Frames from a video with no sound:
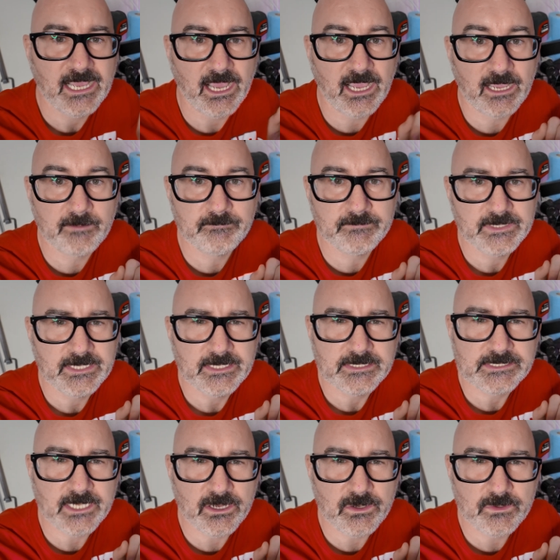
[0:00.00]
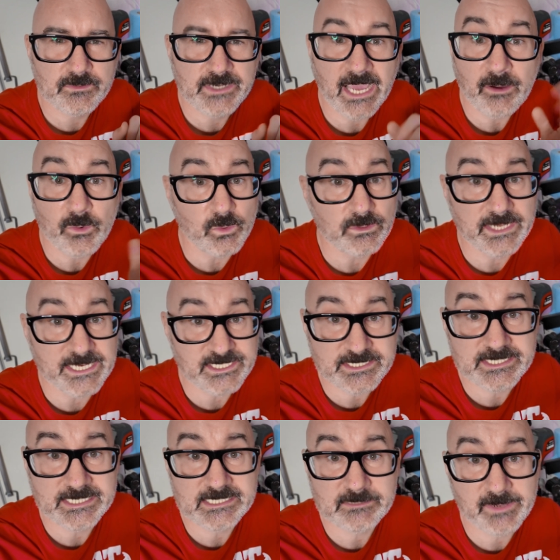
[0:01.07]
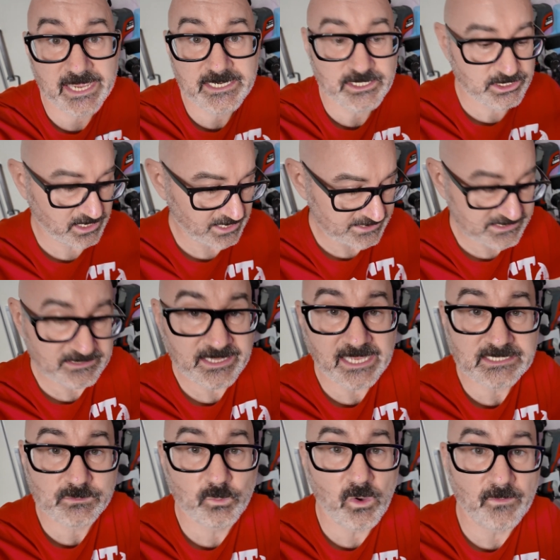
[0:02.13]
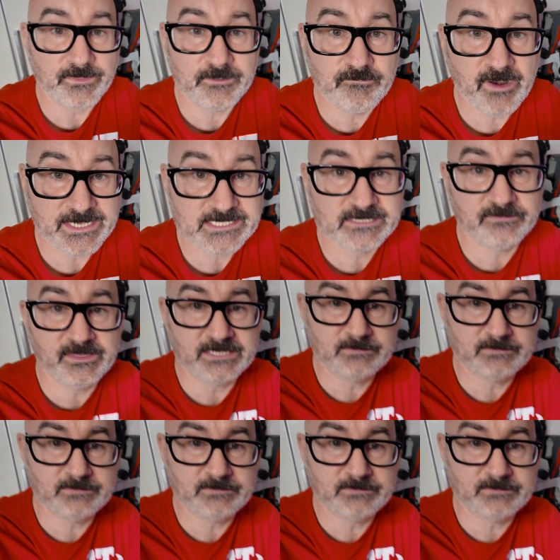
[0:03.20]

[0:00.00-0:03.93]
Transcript: Um, so now it just needs to be energized and that's what the rest of